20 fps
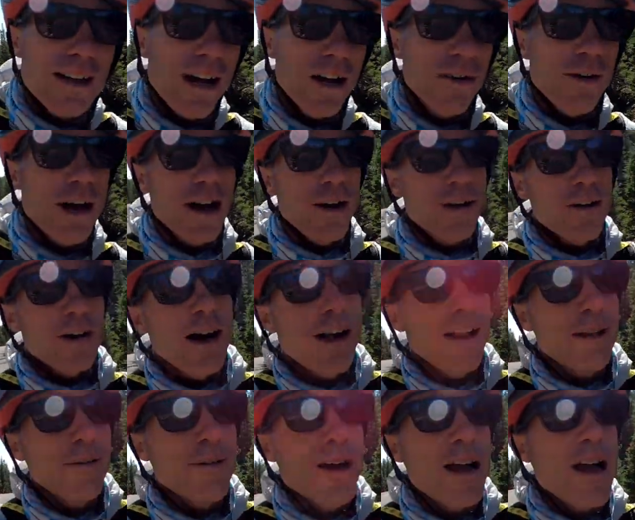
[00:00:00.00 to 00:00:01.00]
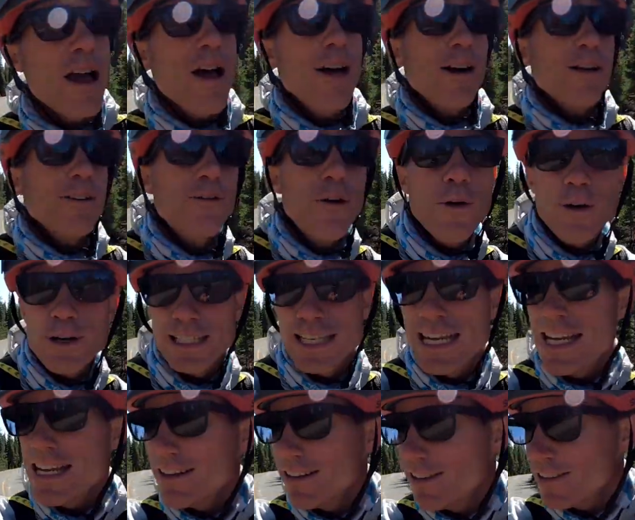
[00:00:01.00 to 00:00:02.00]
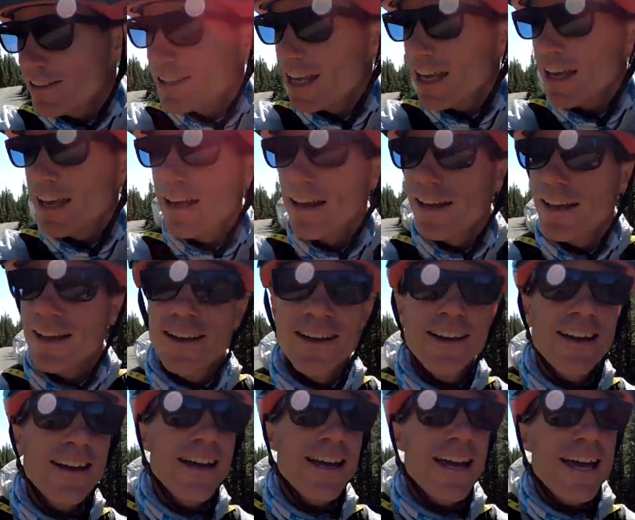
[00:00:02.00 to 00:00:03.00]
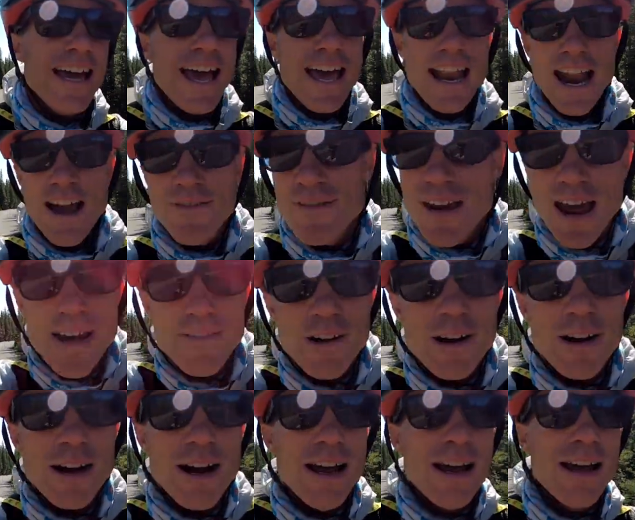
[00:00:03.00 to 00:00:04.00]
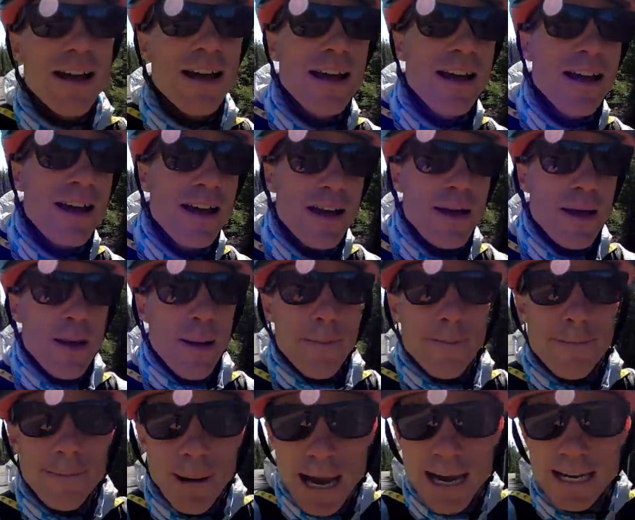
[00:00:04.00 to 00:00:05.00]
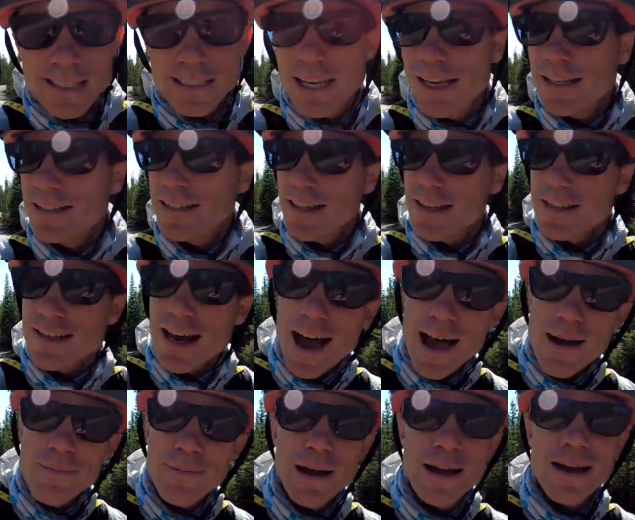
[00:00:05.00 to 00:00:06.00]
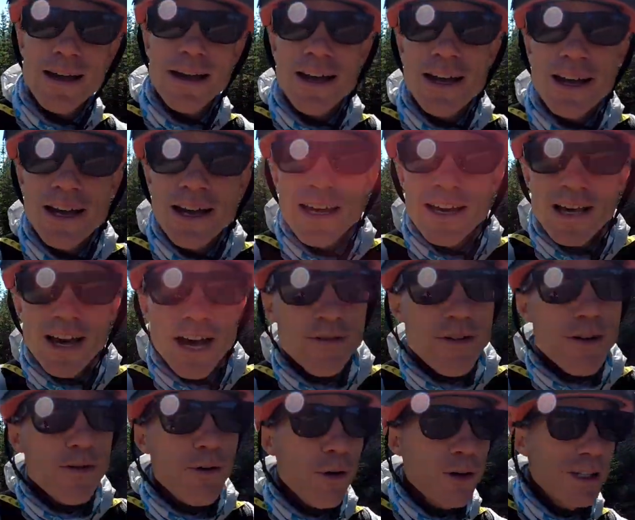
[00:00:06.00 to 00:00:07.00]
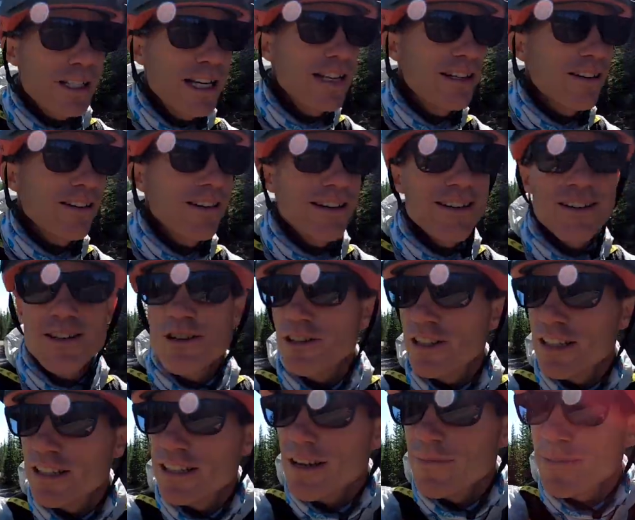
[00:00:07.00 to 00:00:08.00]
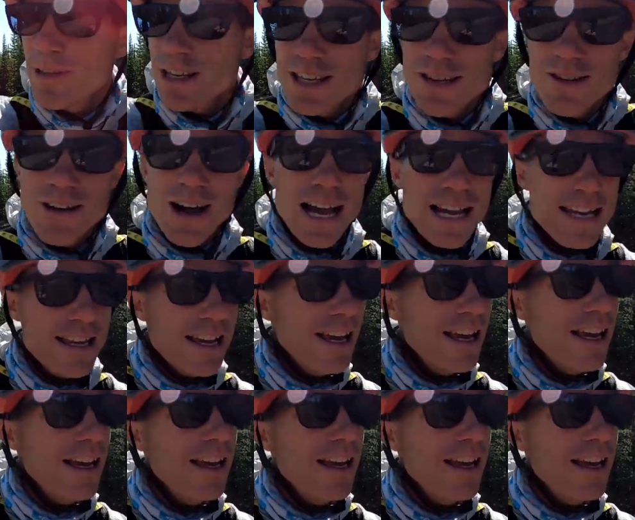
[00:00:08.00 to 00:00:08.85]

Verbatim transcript: in Colorado call them 14ers. And I've never biked to the top of a 14er. It's usually something you hike.